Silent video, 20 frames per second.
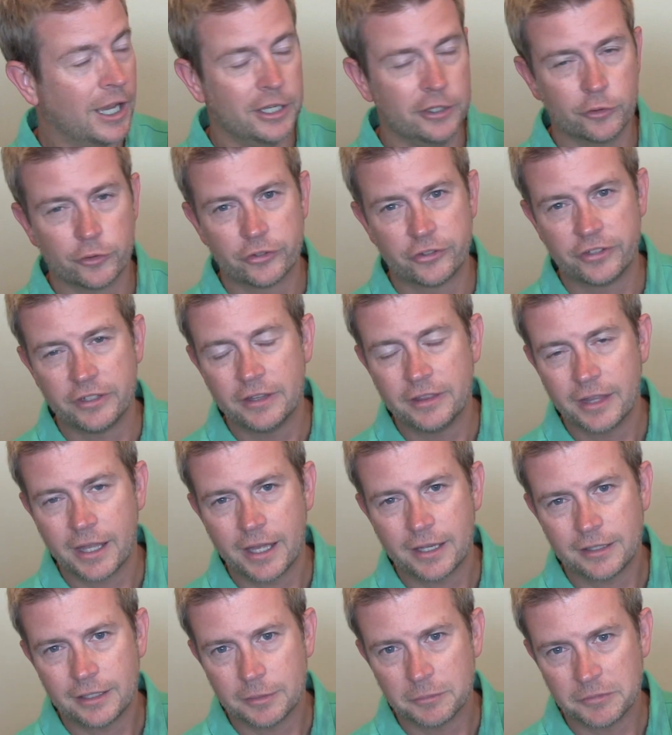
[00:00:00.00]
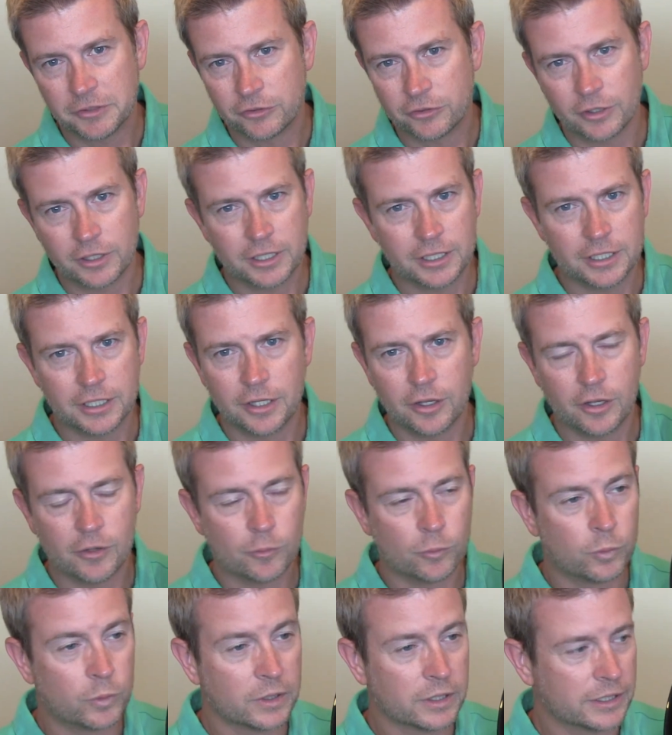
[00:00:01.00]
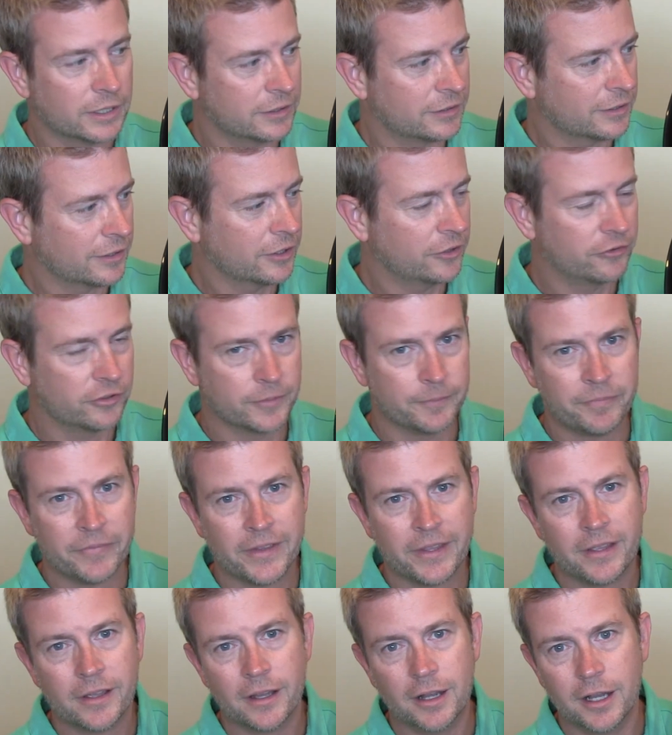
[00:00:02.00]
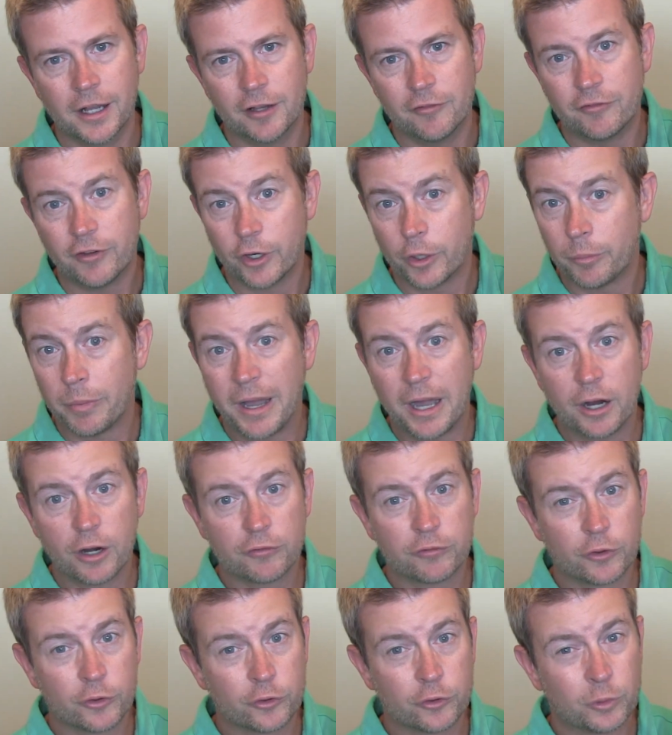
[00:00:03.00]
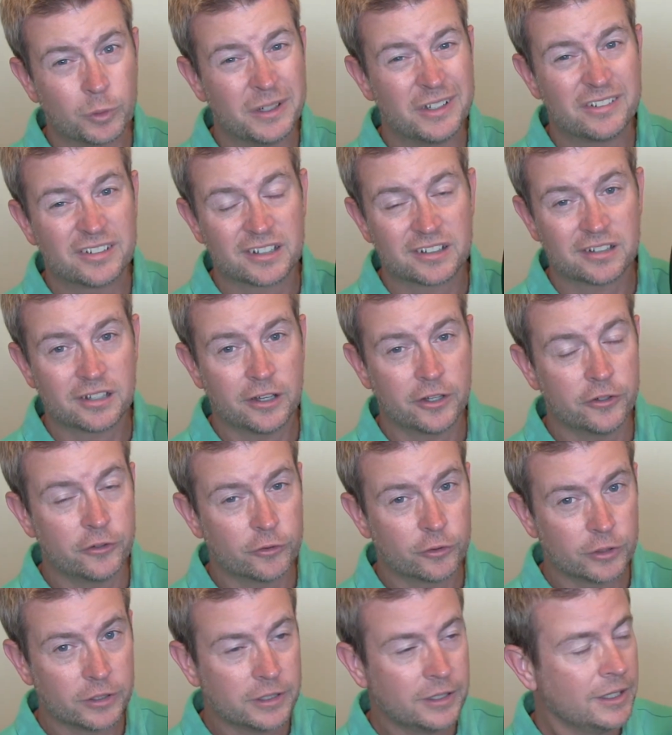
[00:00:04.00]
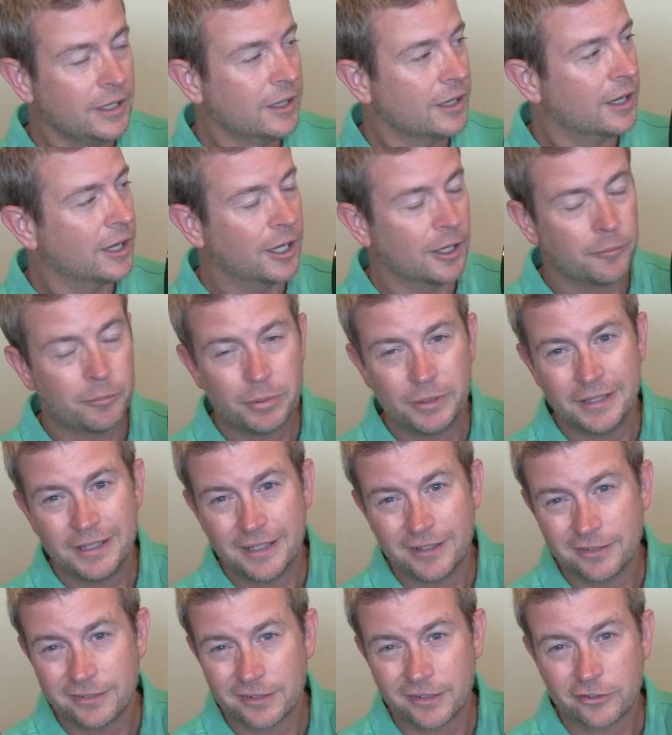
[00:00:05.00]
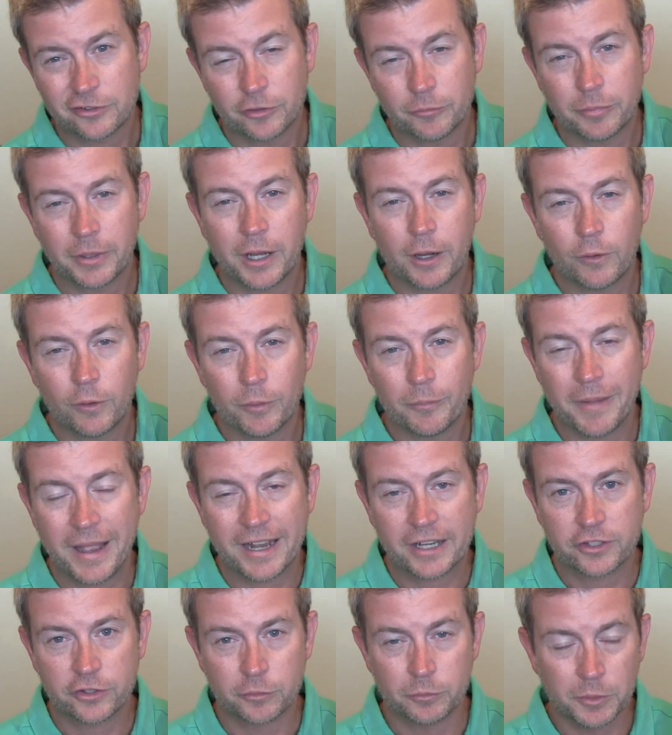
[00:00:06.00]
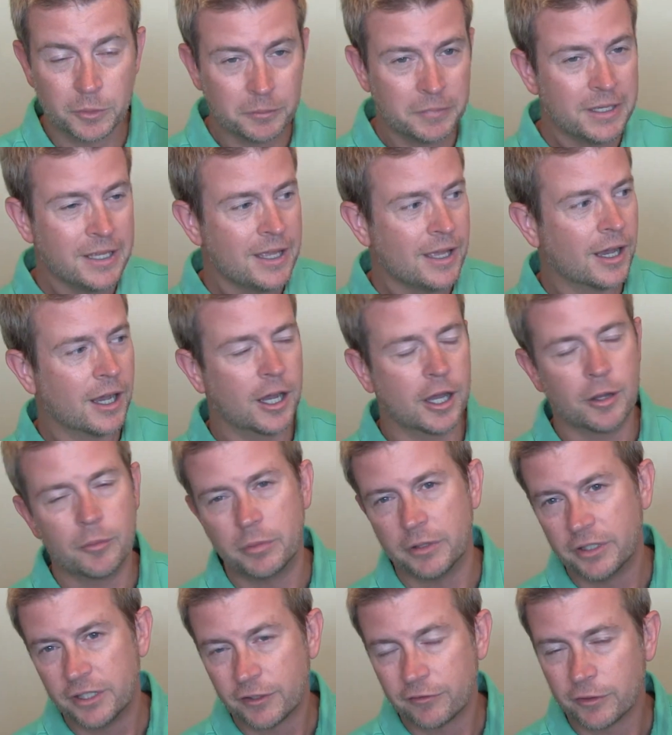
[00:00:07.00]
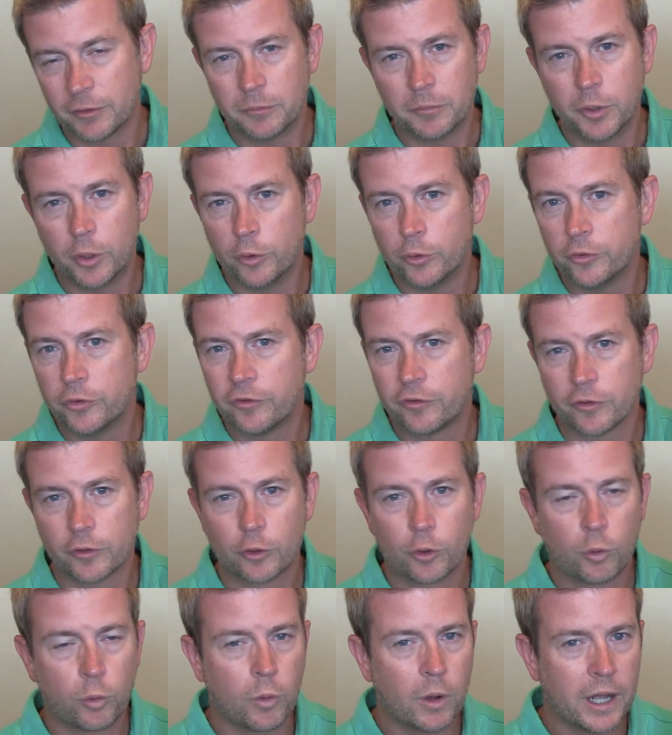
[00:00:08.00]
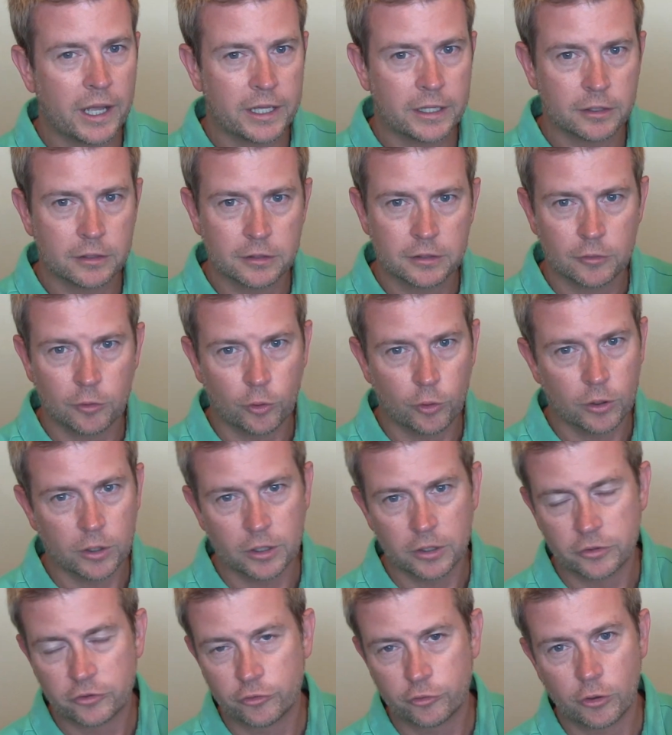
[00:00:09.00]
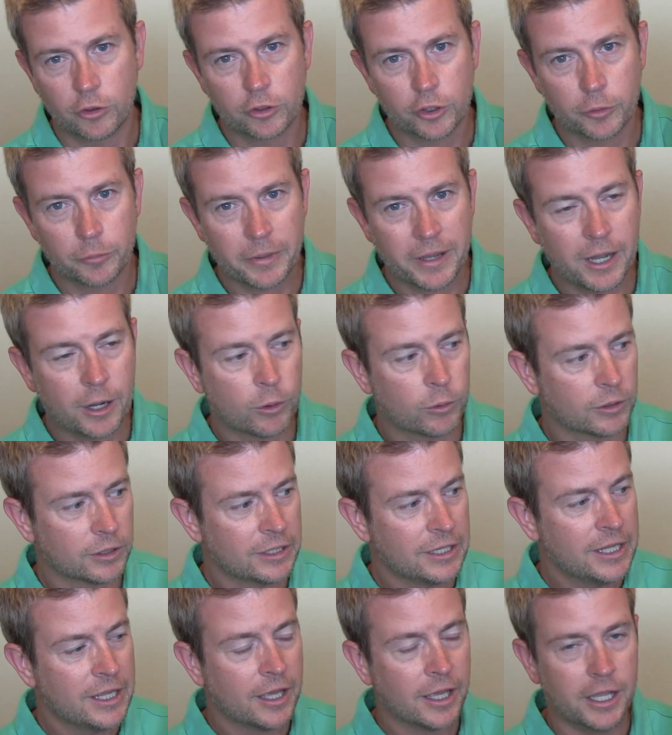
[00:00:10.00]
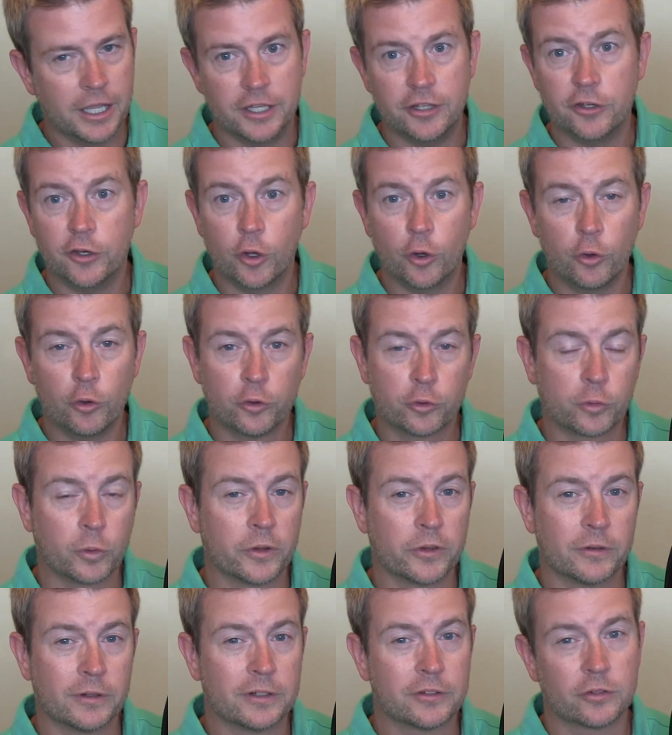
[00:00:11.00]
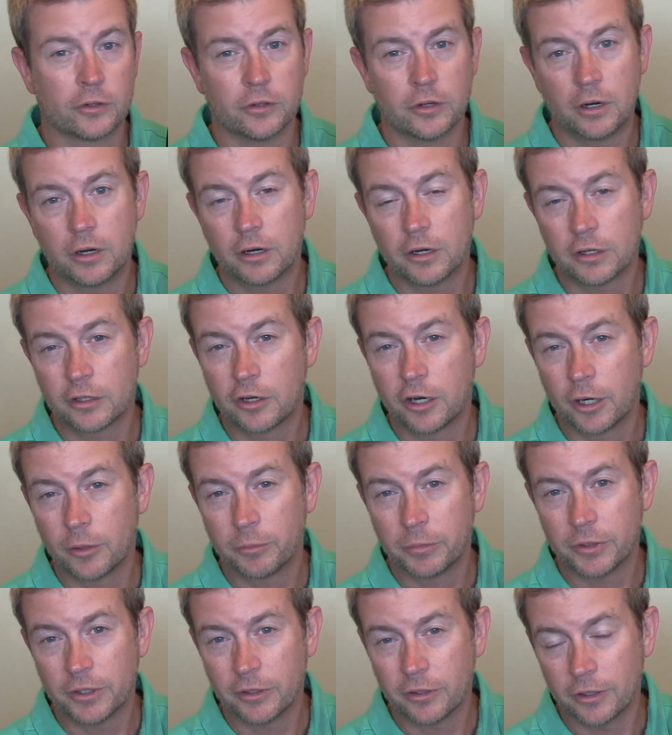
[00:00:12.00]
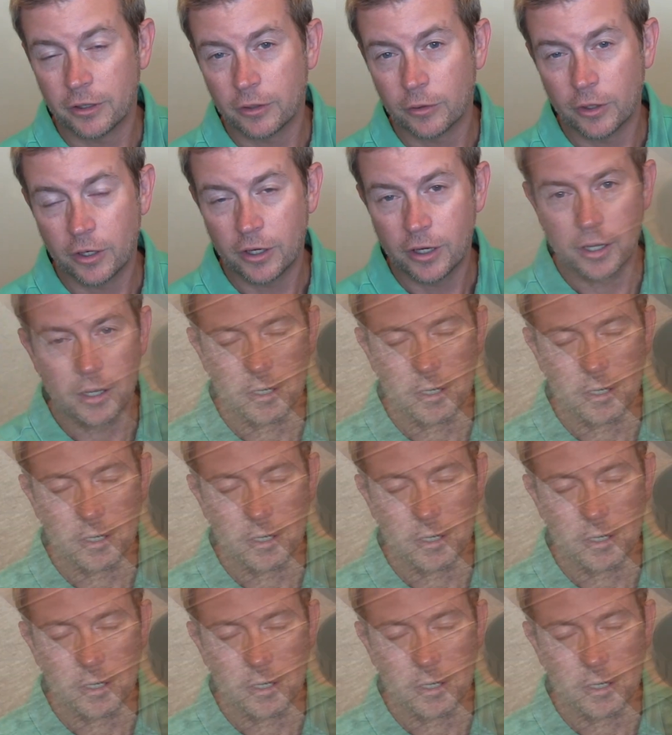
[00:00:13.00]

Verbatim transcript: and you'll see that demonstrated. Really intelligent, uh, very powerful, 2600 uh, PA suction power maximum, uh, but different modes for quieter or stronger power. It knows whether it's on hard carpet or